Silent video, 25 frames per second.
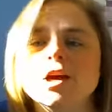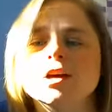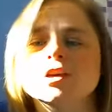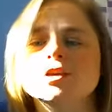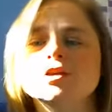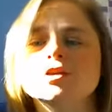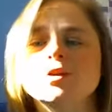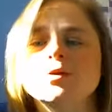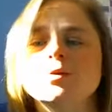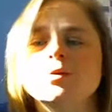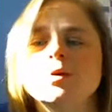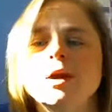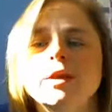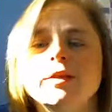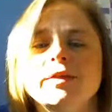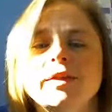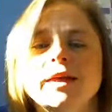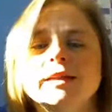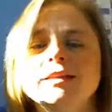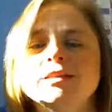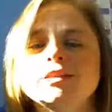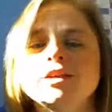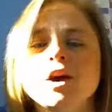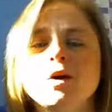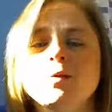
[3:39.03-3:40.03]
So
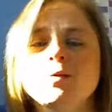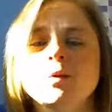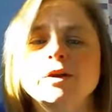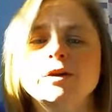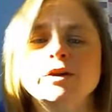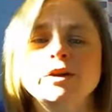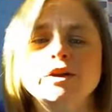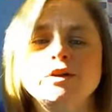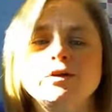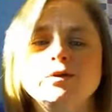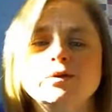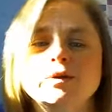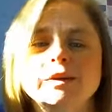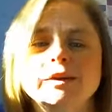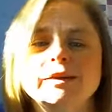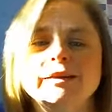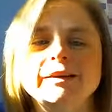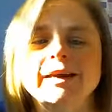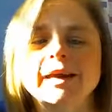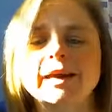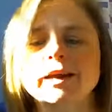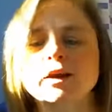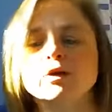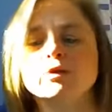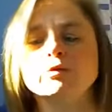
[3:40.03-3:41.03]
that's not one that you can
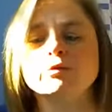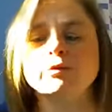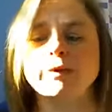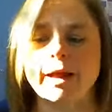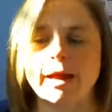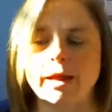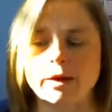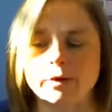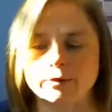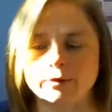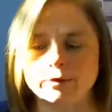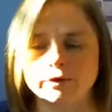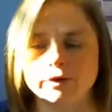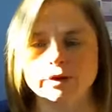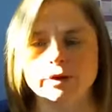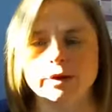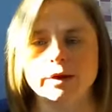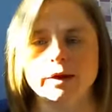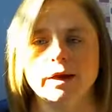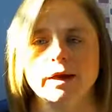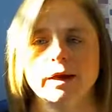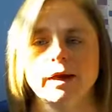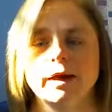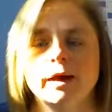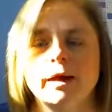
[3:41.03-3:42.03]
get around.
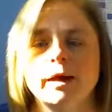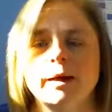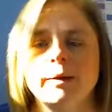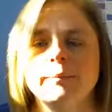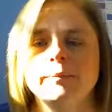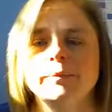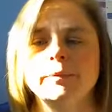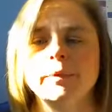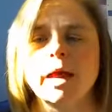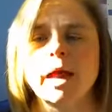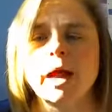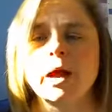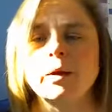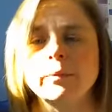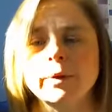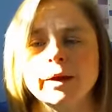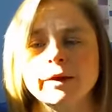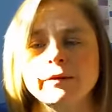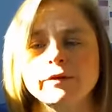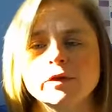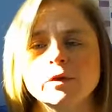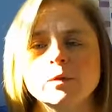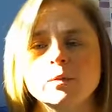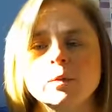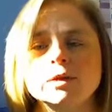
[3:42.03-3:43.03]

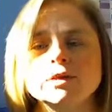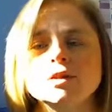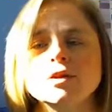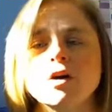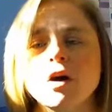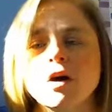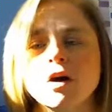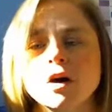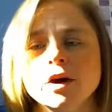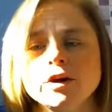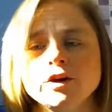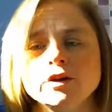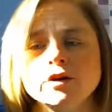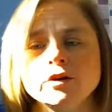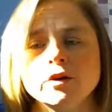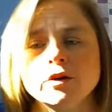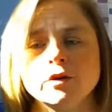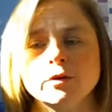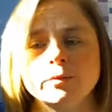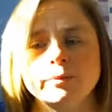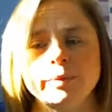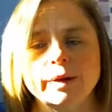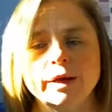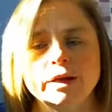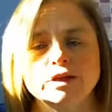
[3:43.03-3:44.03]
However, what's on your
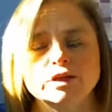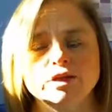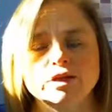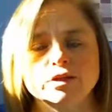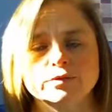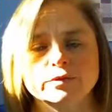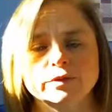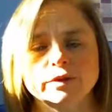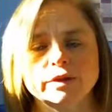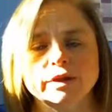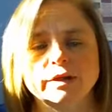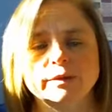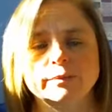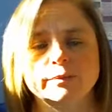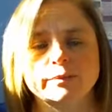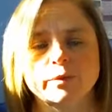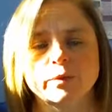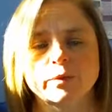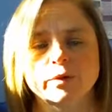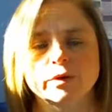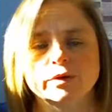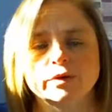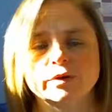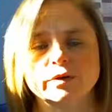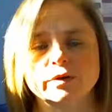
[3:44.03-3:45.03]
homepage is really
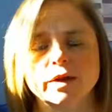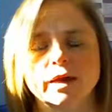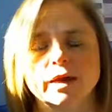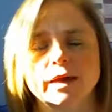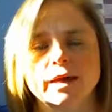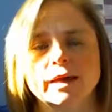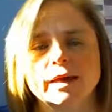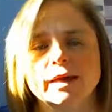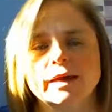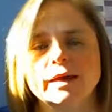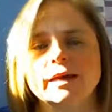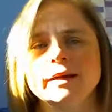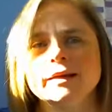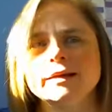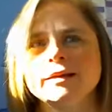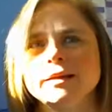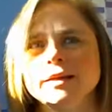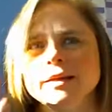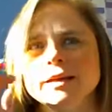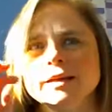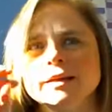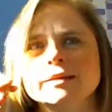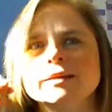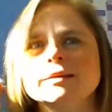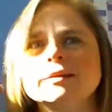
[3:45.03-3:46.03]
important. It
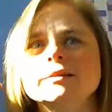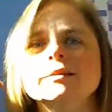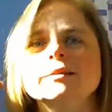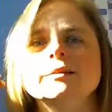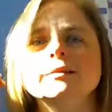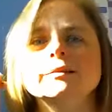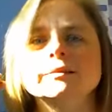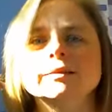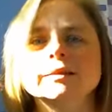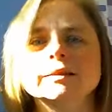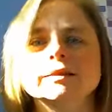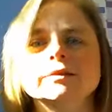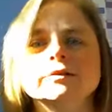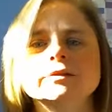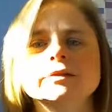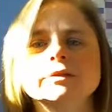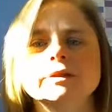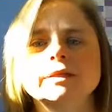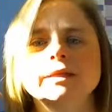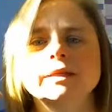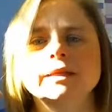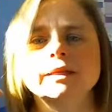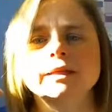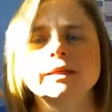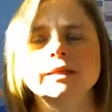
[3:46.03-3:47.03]
is
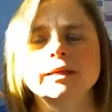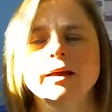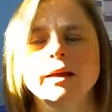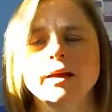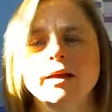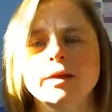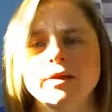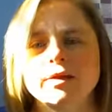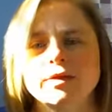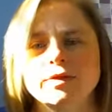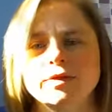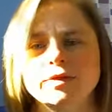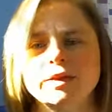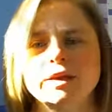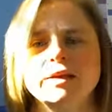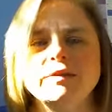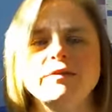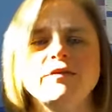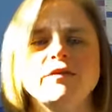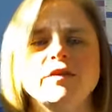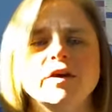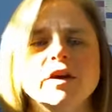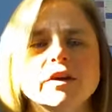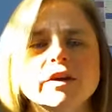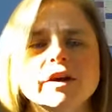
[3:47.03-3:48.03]
literally the
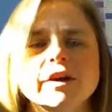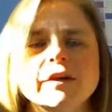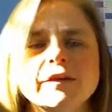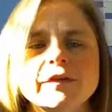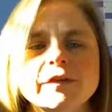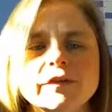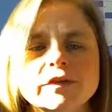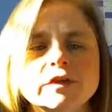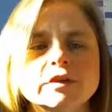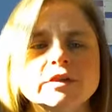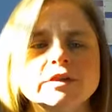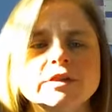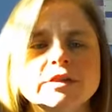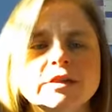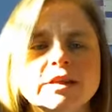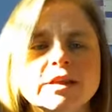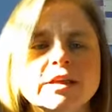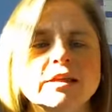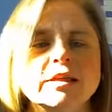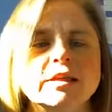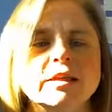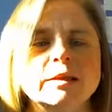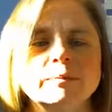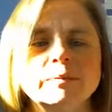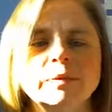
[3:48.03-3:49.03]
very first
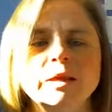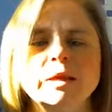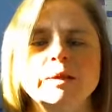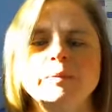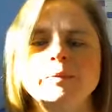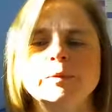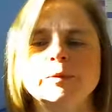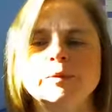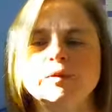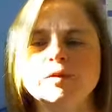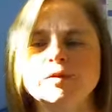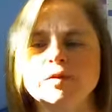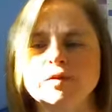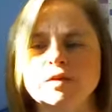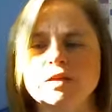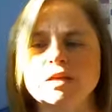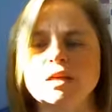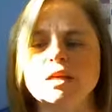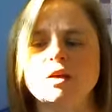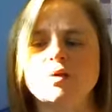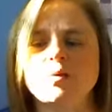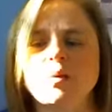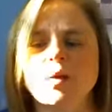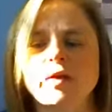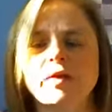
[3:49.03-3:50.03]
thing that people
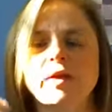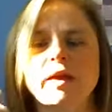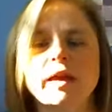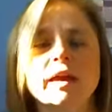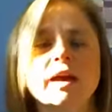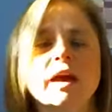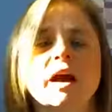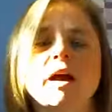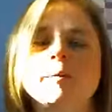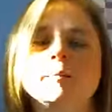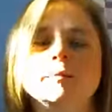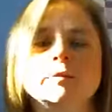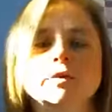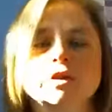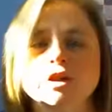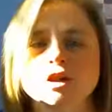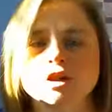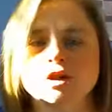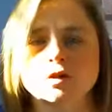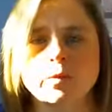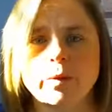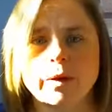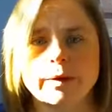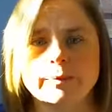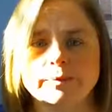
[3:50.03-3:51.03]
see when they come to
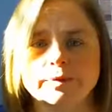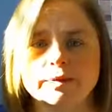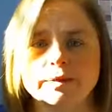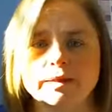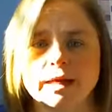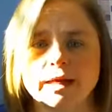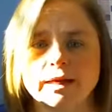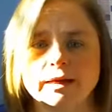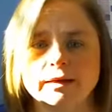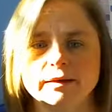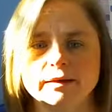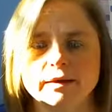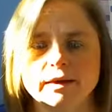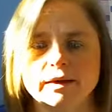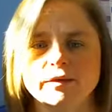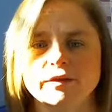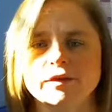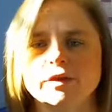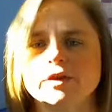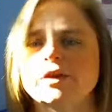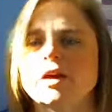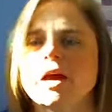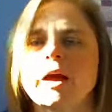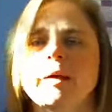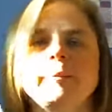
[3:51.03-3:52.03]
your website, if
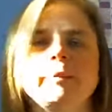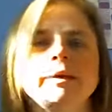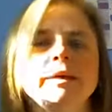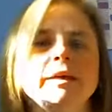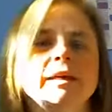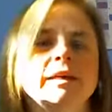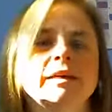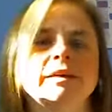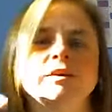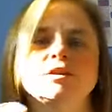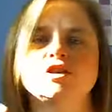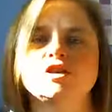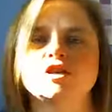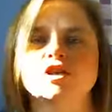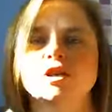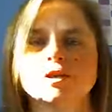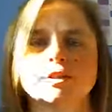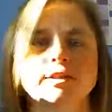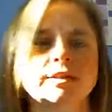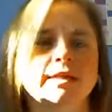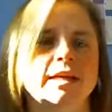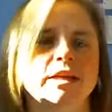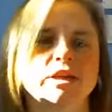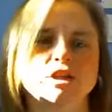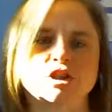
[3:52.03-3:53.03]
they're coming in
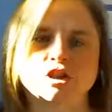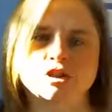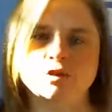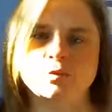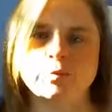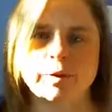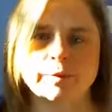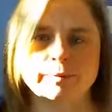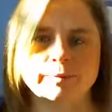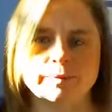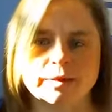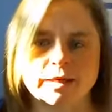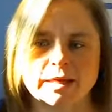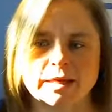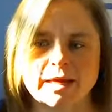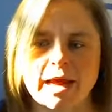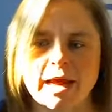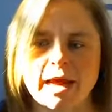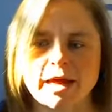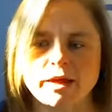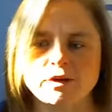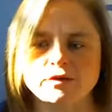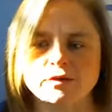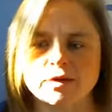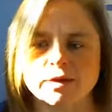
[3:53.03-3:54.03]
just as your website
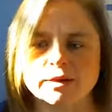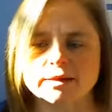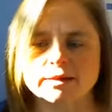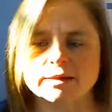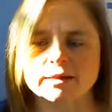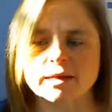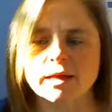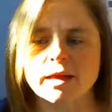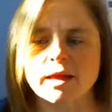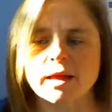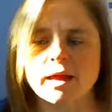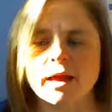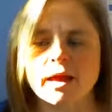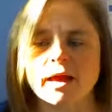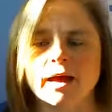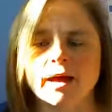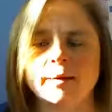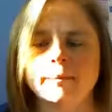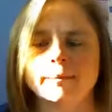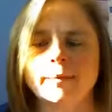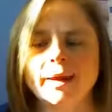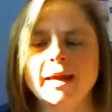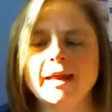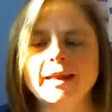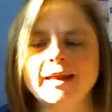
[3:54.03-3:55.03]
address.
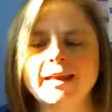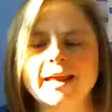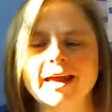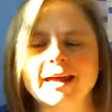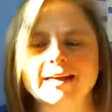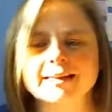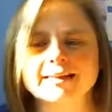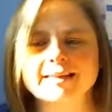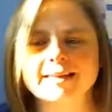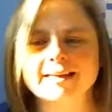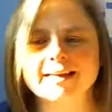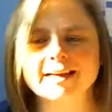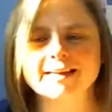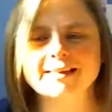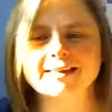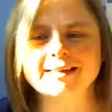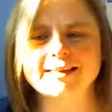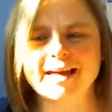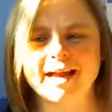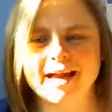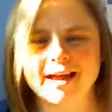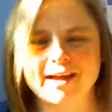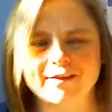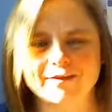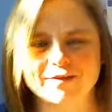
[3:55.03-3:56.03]
Hey Nancy, nice to
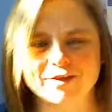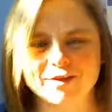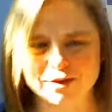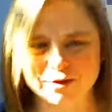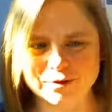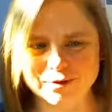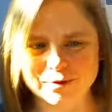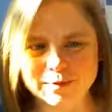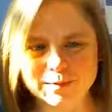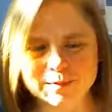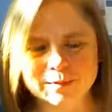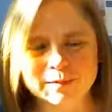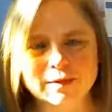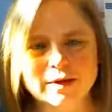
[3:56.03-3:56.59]
have you.